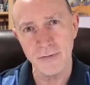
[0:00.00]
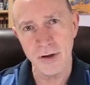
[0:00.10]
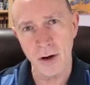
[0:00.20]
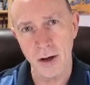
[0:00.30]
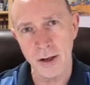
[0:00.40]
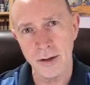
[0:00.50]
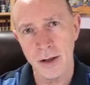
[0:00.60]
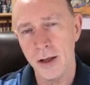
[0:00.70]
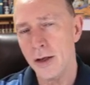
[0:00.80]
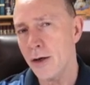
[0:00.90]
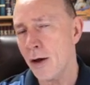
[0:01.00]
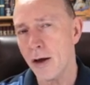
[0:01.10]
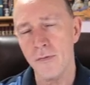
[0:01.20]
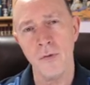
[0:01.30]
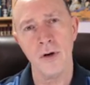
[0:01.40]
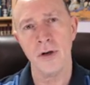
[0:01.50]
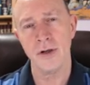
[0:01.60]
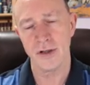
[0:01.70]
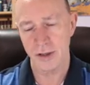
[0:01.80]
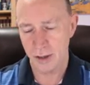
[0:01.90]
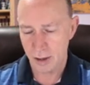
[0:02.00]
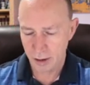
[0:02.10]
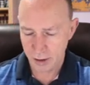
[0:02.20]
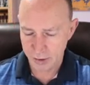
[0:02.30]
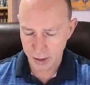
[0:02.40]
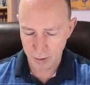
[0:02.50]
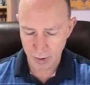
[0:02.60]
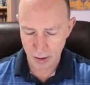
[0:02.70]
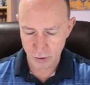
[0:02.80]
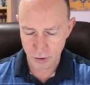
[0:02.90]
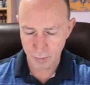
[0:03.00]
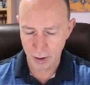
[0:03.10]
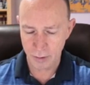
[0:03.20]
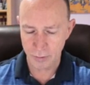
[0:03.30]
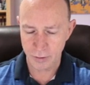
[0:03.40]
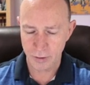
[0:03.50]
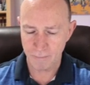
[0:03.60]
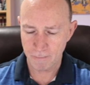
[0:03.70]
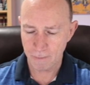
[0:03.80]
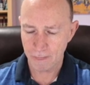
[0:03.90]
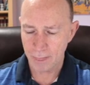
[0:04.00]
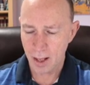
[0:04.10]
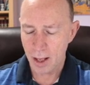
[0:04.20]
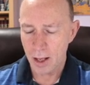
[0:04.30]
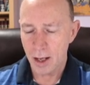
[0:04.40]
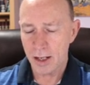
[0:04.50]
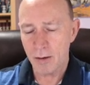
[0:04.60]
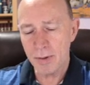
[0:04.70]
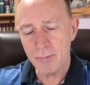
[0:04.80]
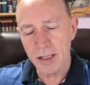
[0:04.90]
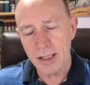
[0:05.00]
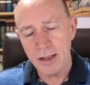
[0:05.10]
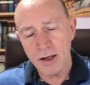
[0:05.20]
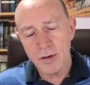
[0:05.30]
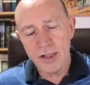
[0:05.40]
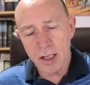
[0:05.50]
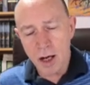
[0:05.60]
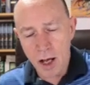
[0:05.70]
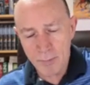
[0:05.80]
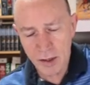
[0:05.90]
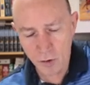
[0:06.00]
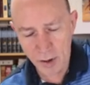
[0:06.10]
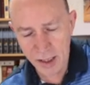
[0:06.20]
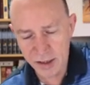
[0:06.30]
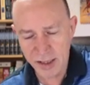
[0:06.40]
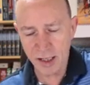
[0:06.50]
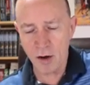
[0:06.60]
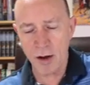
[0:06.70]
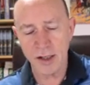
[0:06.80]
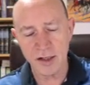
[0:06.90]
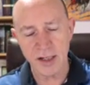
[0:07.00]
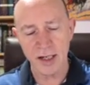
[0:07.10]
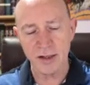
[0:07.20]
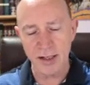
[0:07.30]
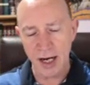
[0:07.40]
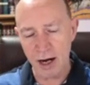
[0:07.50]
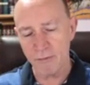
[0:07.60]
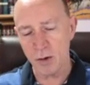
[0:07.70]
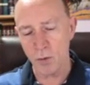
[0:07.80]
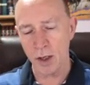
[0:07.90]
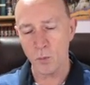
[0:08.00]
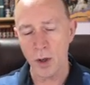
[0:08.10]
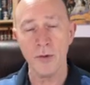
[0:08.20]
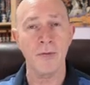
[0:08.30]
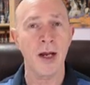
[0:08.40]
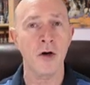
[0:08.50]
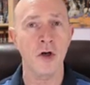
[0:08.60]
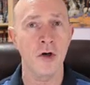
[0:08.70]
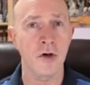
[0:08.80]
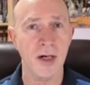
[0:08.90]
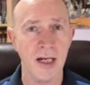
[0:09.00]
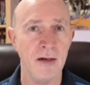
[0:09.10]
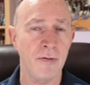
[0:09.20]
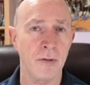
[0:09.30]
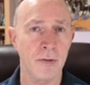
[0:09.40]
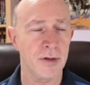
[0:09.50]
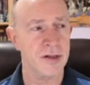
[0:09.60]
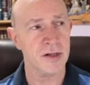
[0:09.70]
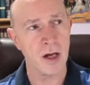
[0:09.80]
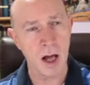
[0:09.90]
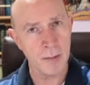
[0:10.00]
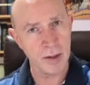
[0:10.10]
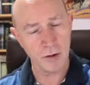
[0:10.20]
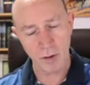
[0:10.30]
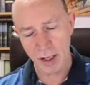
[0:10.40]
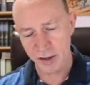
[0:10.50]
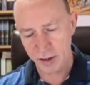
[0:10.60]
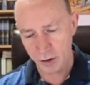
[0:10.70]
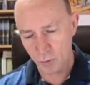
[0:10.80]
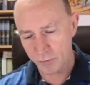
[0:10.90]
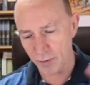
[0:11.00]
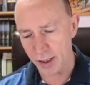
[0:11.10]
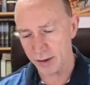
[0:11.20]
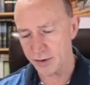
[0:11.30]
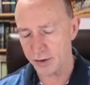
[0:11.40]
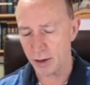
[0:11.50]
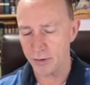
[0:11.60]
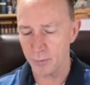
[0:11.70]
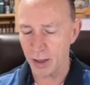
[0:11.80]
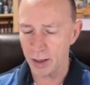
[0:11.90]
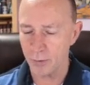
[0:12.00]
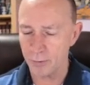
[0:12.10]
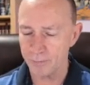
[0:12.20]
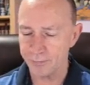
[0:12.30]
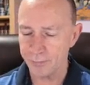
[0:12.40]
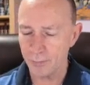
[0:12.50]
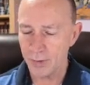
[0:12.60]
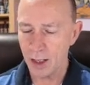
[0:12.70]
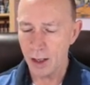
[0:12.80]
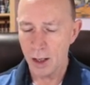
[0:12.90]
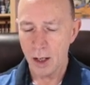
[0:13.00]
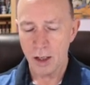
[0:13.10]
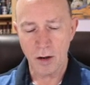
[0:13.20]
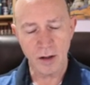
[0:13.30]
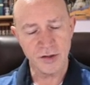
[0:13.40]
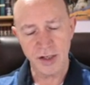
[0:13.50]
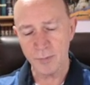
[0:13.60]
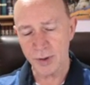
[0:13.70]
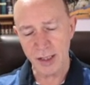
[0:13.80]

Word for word: of God, not of works, lest any man should boast. Now, biblically, there is a common grace that God extends to everyone, whether they are good or evil. This is common grace, and you will find this taught in the Bible. God simply